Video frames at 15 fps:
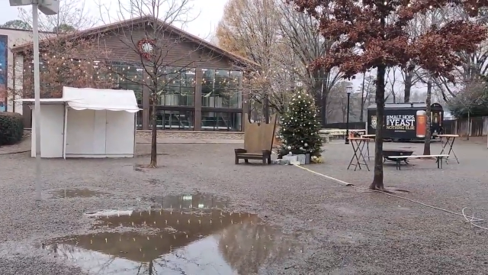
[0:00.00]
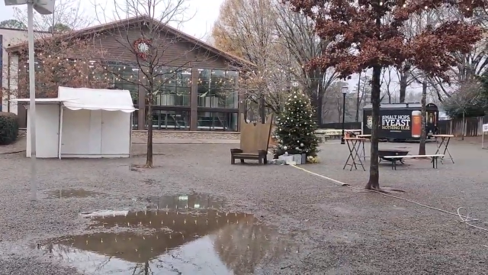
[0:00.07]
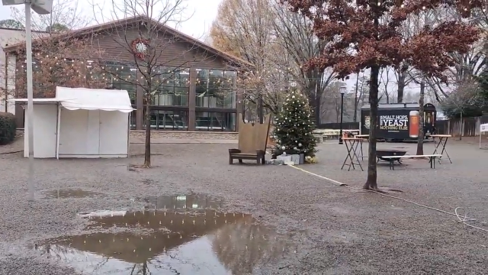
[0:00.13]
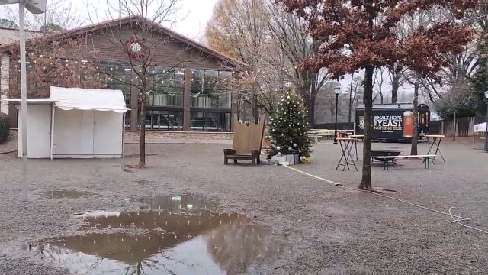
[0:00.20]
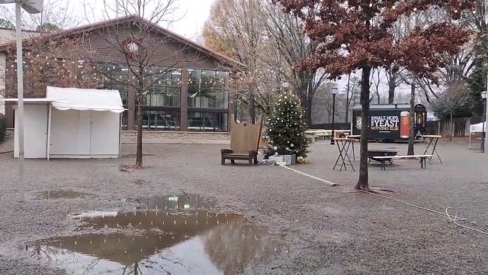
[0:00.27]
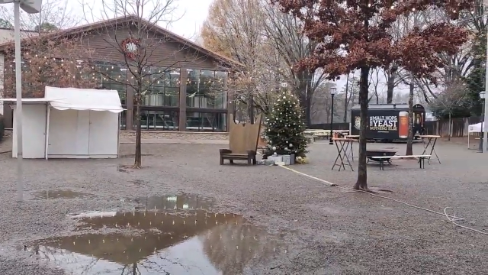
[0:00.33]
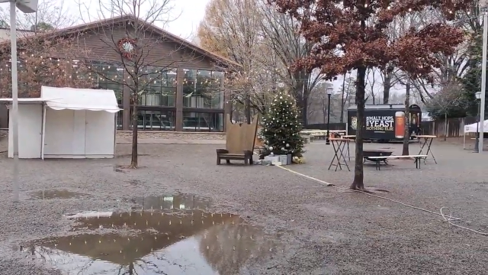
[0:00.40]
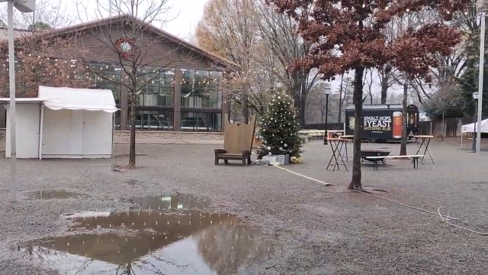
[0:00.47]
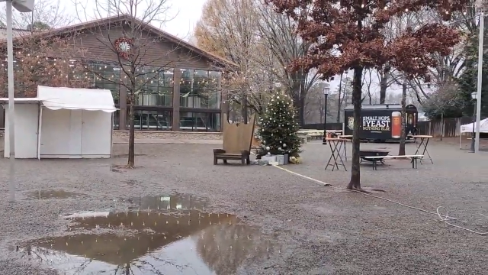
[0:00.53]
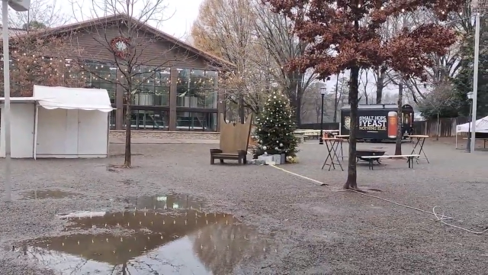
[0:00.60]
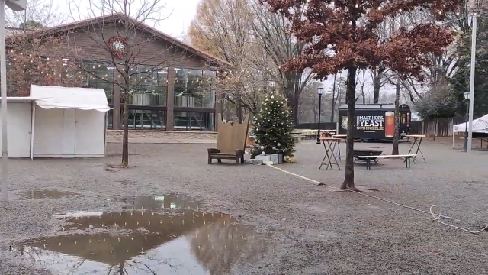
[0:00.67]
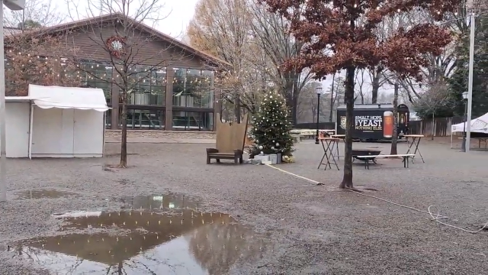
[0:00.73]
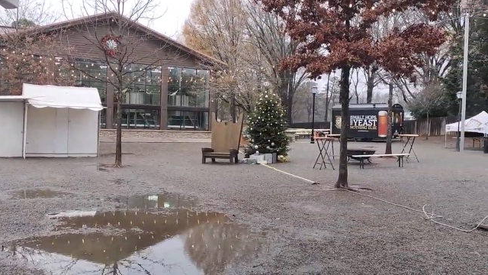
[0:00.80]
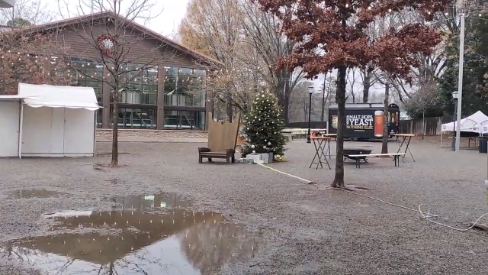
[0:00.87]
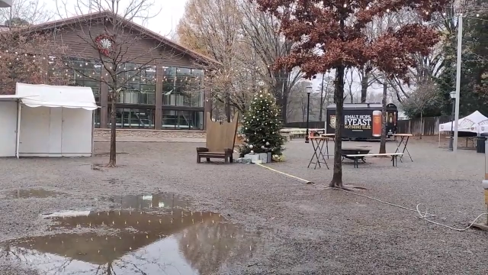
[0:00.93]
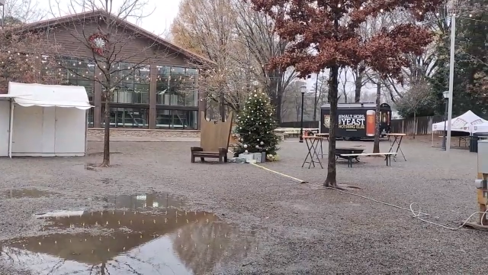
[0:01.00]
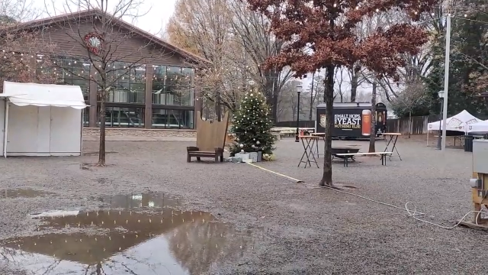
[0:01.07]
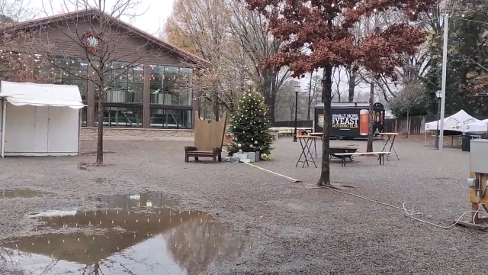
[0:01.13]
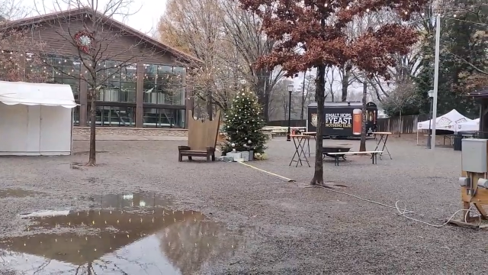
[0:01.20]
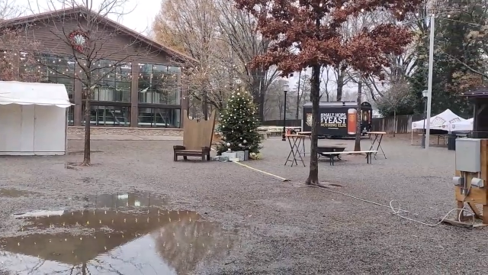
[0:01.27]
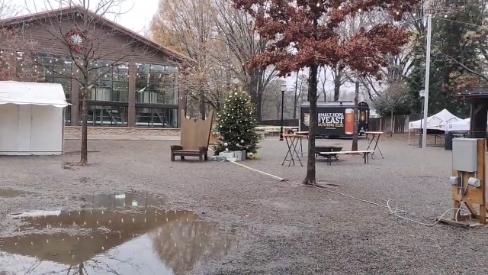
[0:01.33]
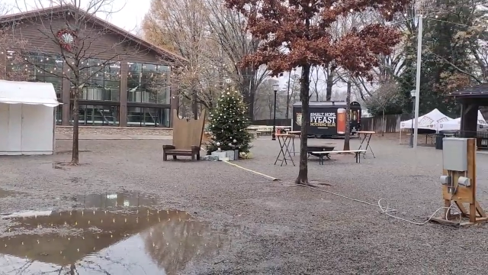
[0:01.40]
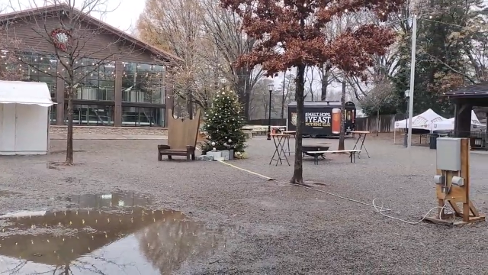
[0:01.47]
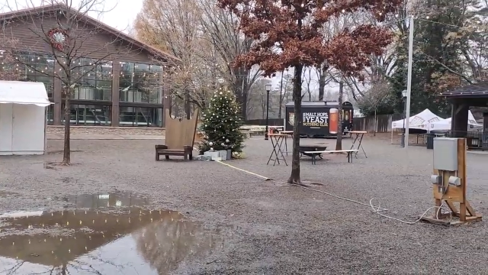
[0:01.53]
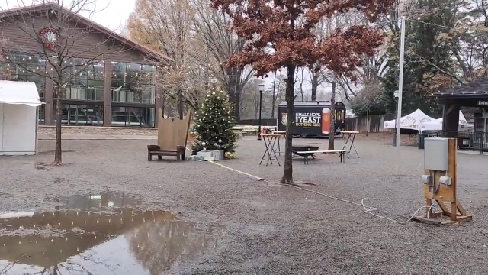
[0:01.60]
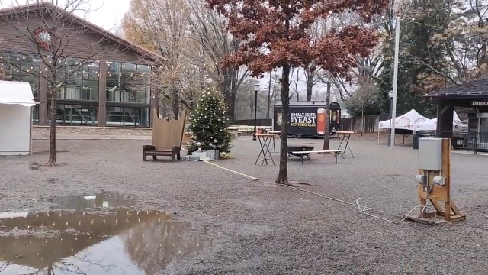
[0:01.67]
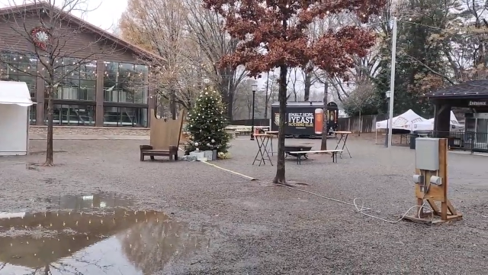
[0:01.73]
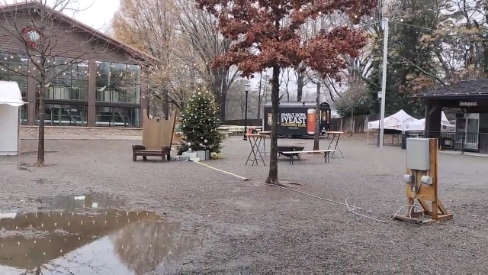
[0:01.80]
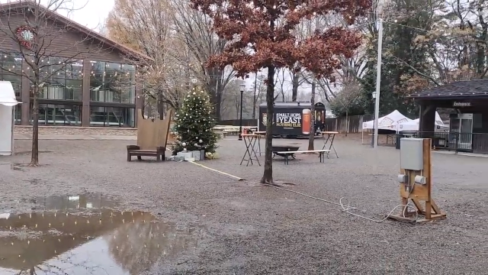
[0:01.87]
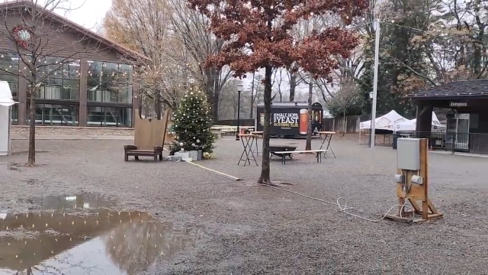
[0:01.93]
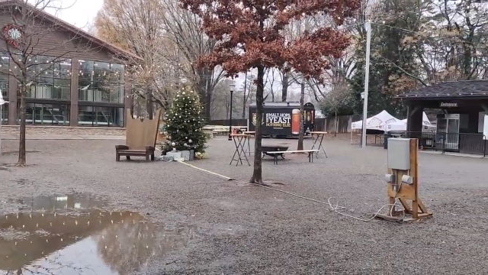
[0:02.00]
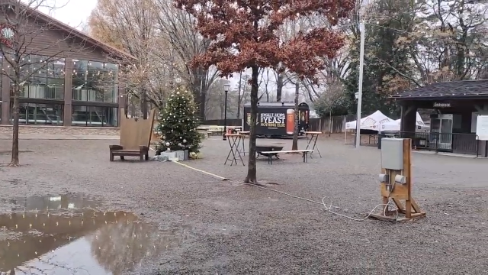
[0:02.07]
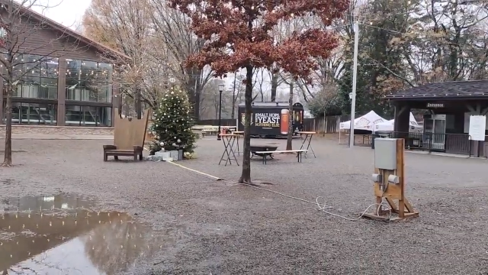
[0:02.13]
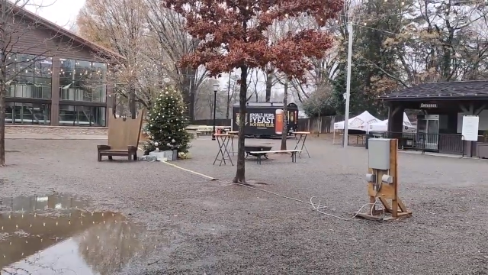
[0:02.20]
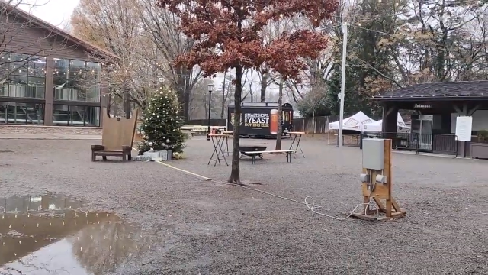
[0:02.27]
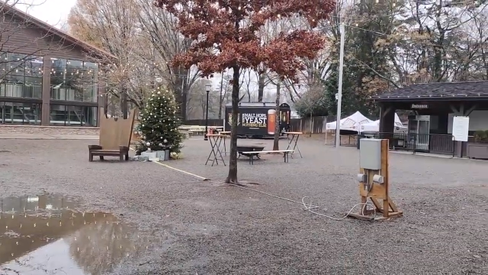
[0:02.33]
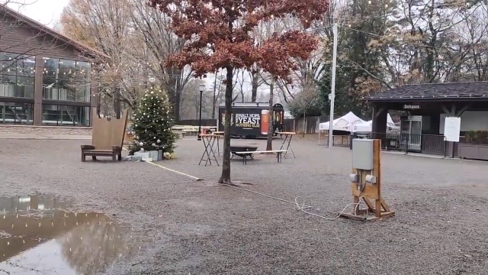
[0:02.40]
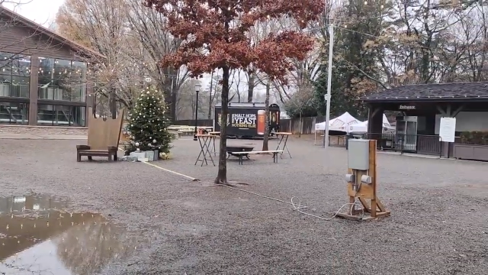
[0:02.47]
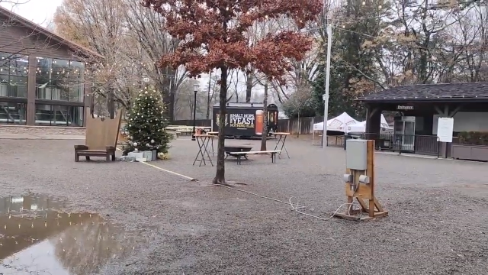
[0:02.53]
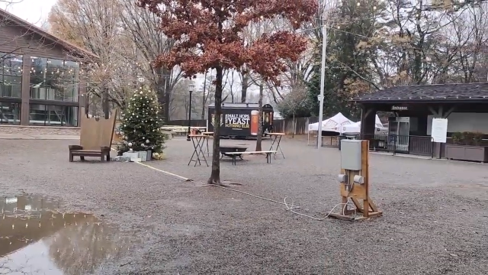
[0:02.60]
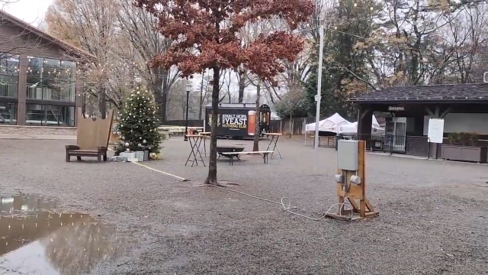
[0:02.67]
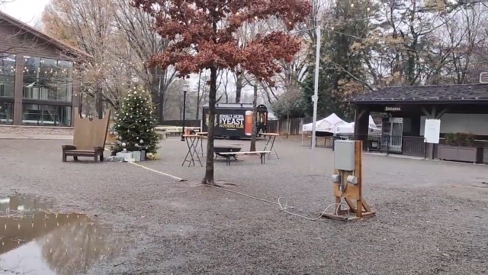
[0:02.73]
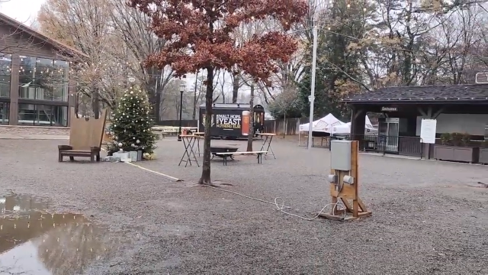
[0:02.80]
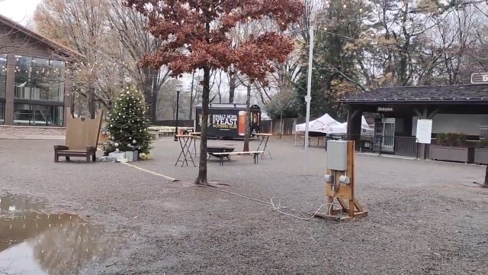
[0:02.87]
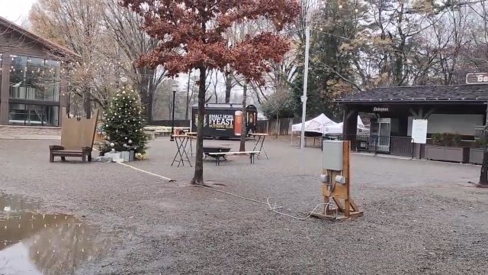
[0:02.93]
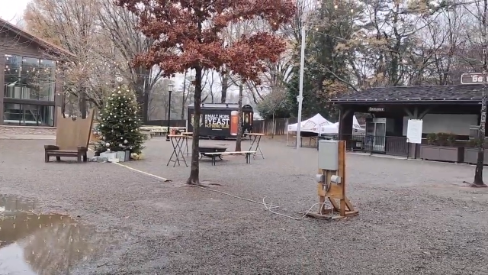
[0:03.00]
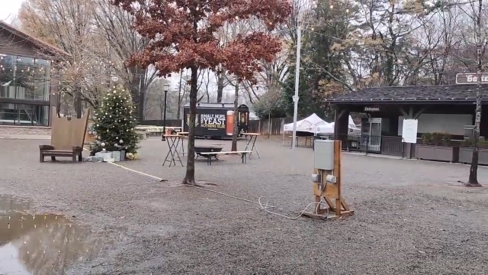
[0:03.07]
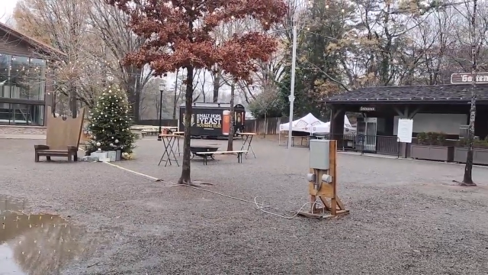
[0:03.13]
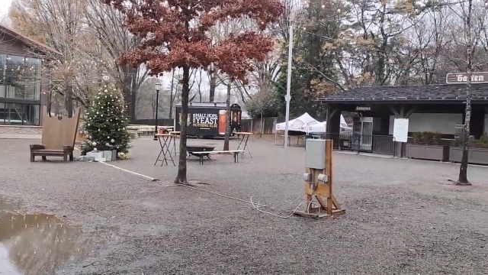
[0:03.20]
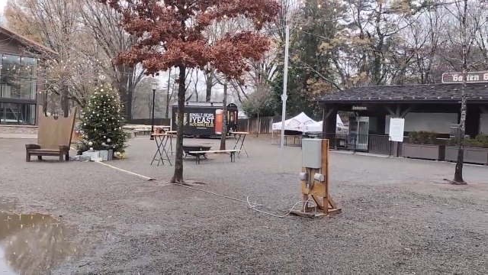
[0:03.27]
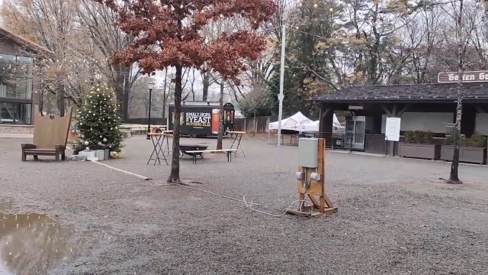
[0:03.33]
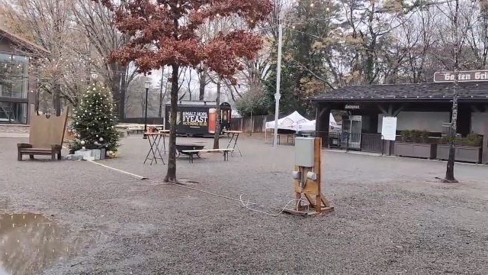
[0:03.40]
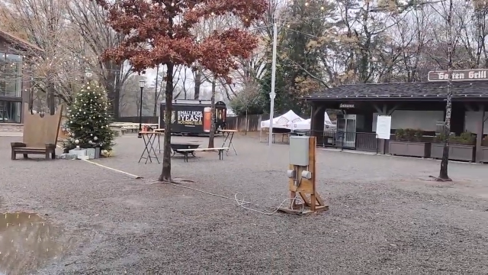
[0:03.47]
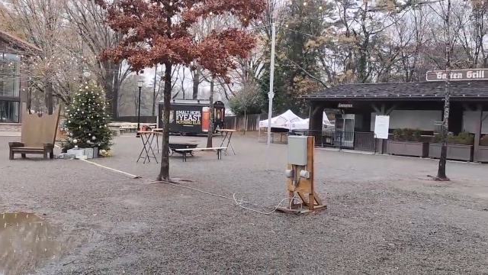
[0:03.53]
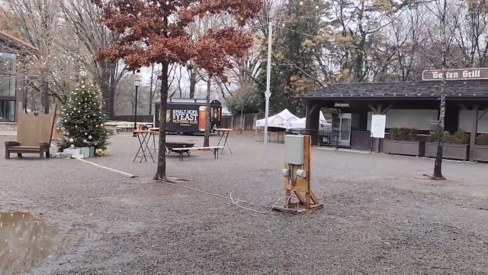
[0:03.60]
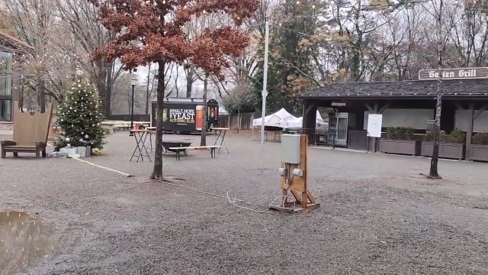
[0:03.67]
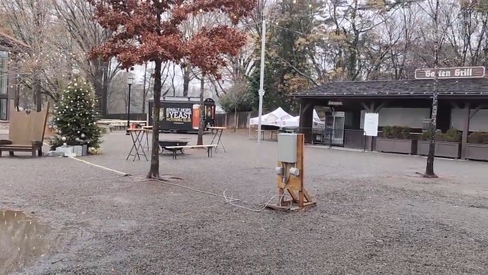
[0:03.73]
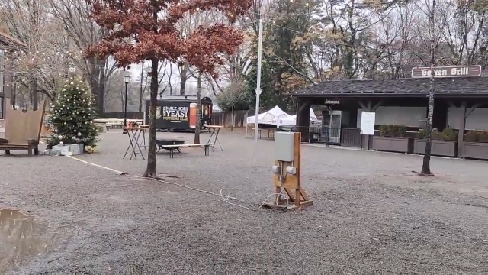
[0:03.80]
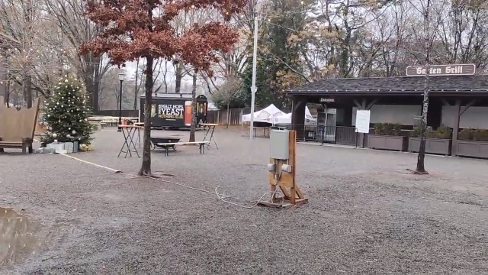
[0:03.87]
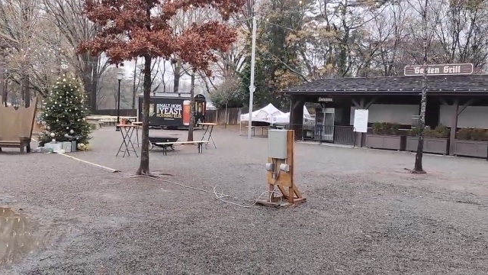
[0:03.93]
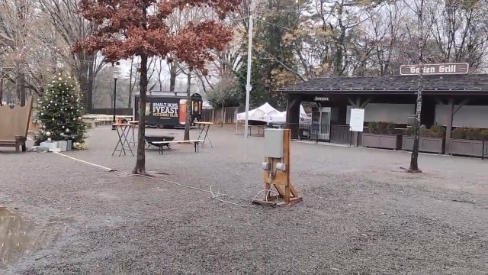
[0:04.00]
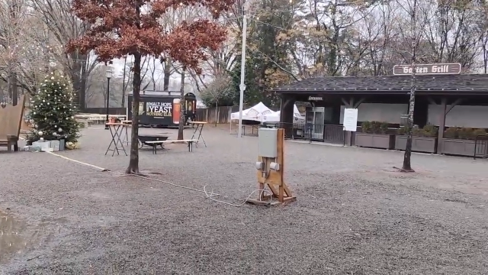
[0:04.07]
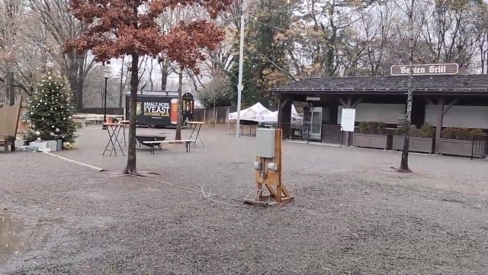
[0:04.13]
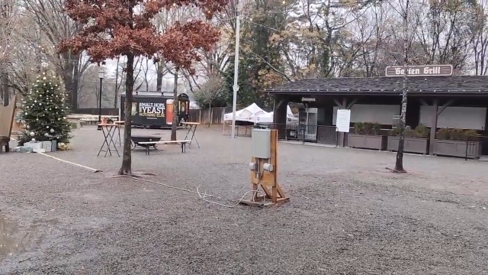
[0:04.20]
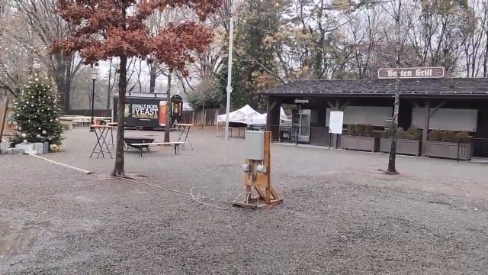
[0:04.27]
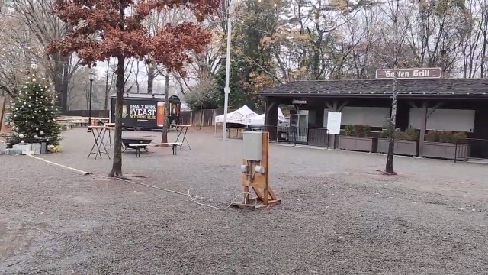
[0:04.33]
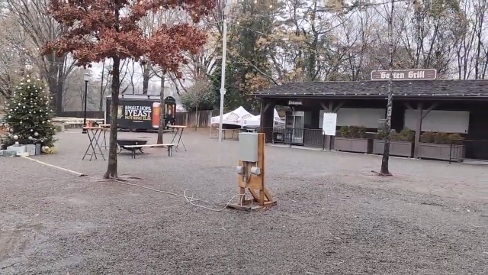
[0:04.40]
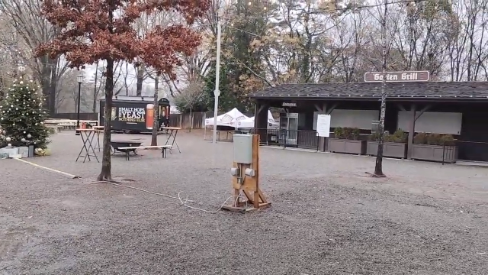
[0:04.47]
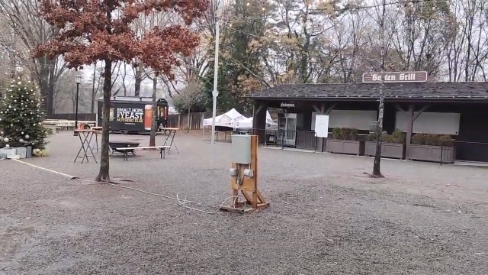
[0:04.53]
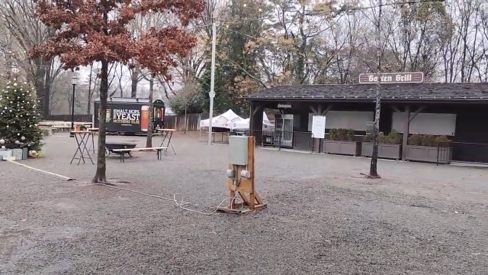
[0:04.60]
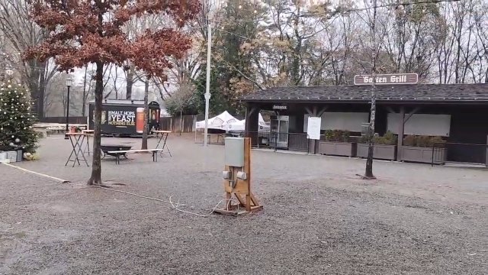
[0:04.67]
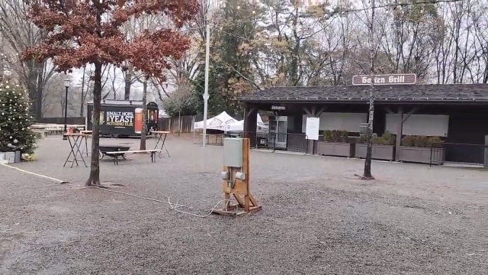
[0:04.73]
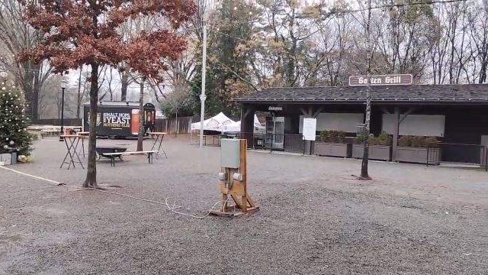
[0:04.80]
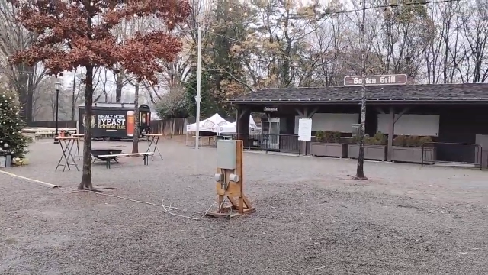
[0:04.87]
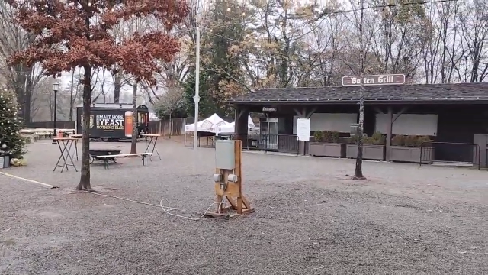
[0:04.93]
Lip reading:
Nobody's mouth can be seen.